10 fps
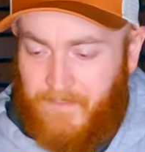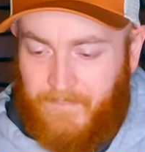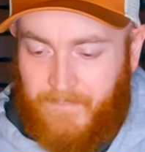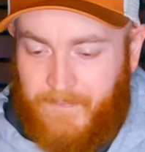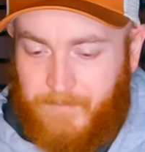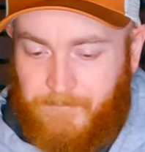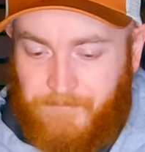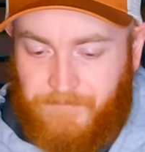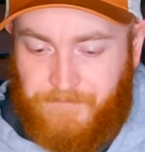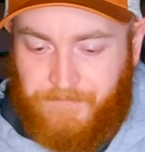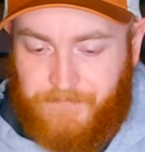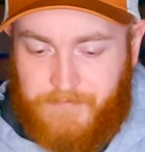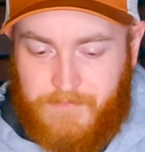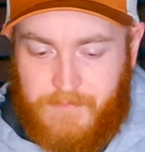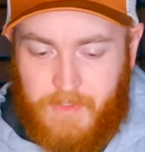Um,
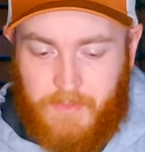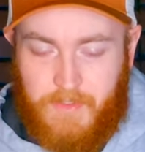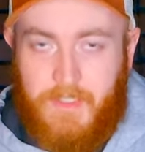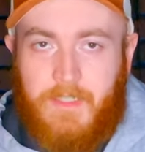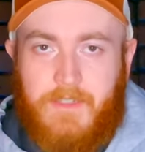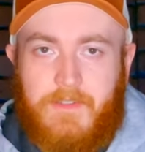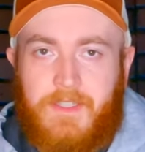uh,